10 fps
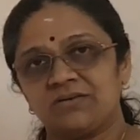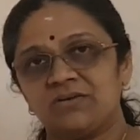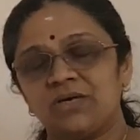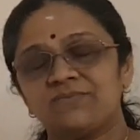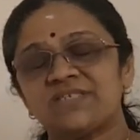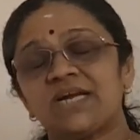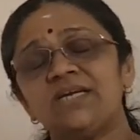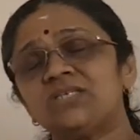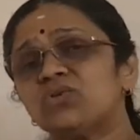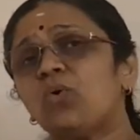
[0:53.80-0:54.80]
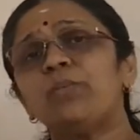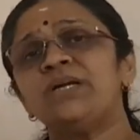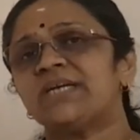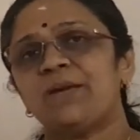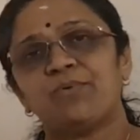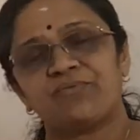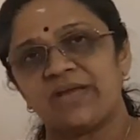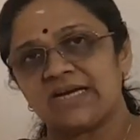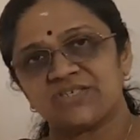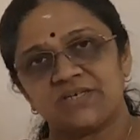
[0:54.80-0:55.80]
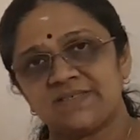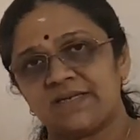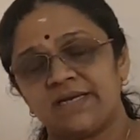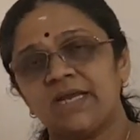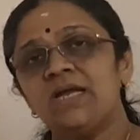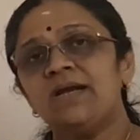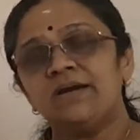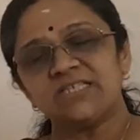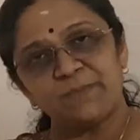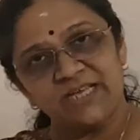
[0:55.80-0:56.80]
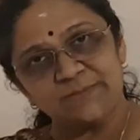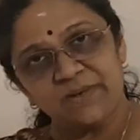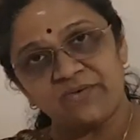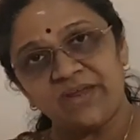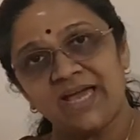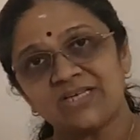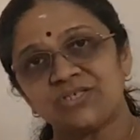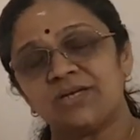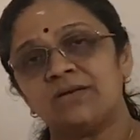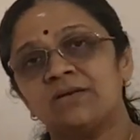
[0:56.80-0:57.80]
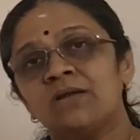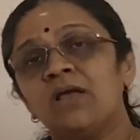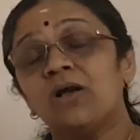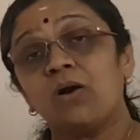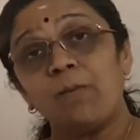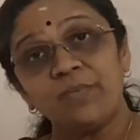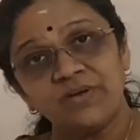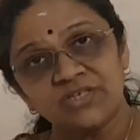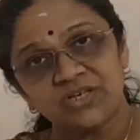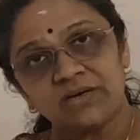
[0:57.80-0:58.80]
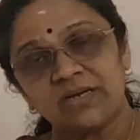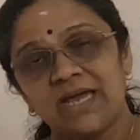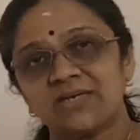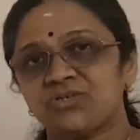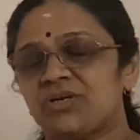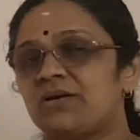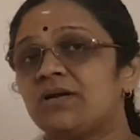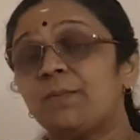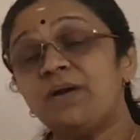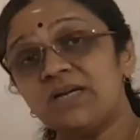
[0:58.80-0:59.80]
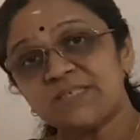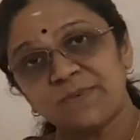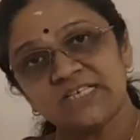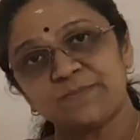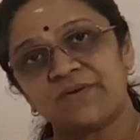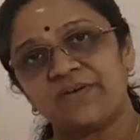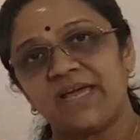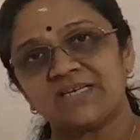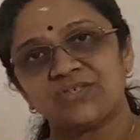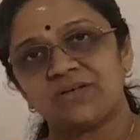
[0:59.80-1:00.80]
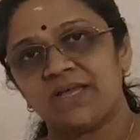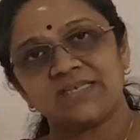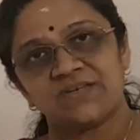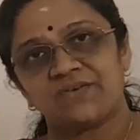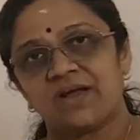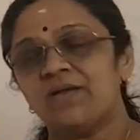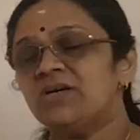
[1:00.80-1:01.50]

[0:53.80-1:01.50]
We have studied so many type of reaction, isn't it? Displacement reaction, combination reaction, double displacement reaction, etc.